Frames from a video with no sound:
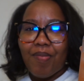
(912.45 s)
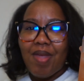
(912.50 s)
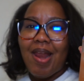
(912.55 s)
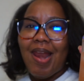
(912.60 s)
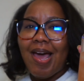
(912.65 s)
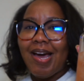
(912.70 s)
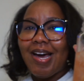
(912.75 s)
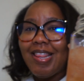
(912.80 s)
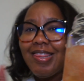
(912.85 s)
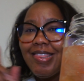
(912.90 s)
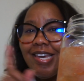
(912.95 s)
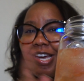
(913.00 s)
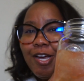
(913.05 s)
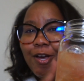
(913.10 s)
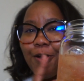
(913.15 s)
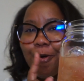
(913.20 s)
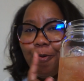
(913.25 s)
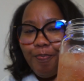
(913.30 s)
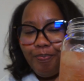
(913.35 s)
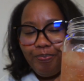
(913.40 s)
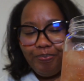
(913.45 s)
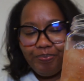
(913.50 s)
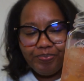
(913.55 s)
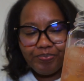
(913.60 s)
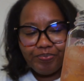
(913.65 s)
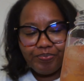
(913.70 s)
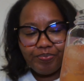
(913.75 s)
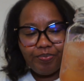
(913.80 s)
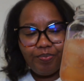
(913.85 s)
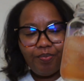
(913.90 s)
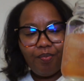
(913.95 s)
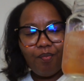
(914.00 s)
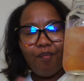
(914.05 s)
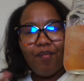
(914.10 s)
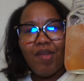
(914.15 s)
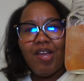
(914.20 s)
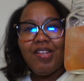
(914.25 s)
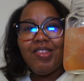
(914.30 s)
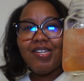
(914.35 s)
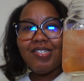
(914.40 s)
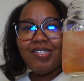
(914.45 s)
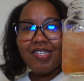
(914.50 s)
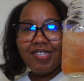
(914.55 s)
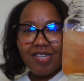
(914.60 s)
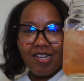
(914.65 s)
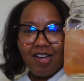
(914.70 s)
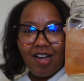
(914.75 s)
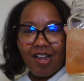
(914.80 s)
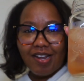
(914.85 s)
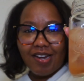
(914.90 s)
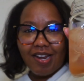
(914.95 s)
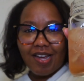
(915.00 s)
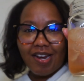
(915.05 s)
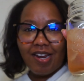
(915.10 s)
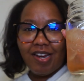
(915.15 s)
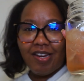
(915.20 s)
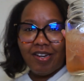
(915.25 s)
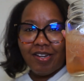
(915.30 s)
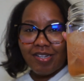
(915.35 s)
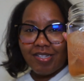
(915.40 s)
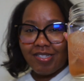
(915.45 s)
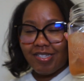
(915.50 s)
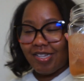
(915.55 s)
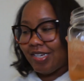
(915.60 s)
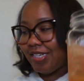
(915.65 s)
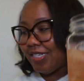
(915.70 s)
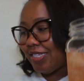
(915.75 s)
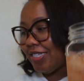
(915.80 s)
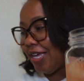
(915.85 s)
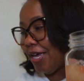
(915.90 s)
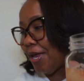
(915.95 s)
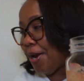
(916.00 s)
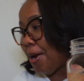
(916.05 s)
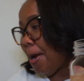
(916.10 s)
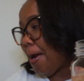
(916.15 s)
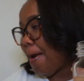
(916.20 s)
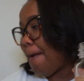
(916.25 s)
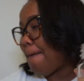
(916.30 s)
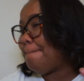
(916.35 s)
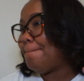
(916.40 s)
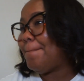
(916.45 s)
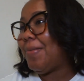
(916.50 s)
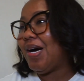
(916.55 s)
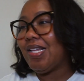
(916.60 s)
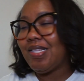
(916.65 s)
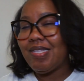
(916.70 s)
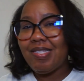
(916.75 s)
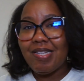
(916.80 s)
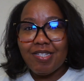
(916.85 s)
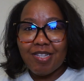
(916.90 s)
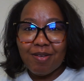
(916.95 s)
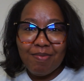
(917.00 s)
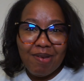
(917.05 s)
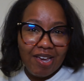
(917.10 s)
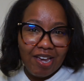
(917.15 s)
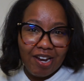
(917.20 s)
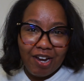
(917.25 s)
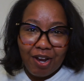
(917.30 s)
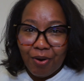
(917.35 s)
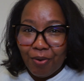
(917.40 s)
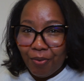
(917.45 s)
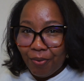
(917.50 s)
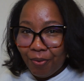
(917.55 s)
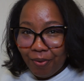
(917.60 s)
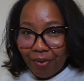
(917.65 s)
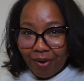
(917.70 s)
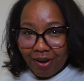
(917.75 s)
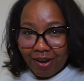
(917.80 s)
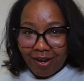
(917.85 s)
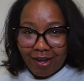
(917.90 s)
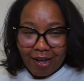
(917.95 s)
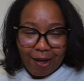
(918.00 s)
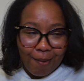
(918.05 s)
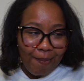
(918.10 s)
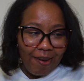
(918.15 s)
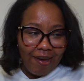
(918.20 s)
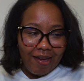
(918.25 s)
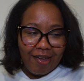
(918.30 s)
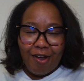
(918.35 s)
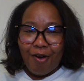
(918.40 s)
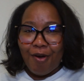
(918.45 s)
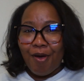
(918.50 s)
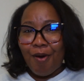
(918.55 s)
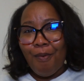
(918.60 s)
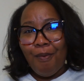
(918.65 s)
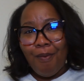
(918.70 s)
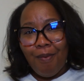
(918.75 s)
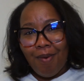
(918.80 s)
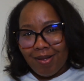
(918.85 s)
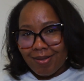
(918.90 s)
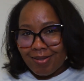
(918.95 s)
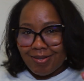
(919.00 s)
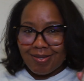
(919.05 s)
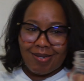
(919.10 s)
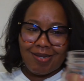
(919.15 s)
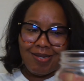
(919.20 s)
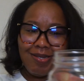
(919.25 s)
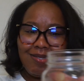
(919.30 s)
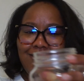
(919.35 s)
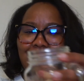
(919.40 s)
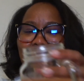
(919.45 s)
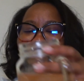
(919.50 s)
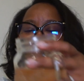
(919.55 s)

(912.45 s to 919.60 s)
Like, I think this is the color that it looks in the tin, but since you're making your own, you can make it how you want it.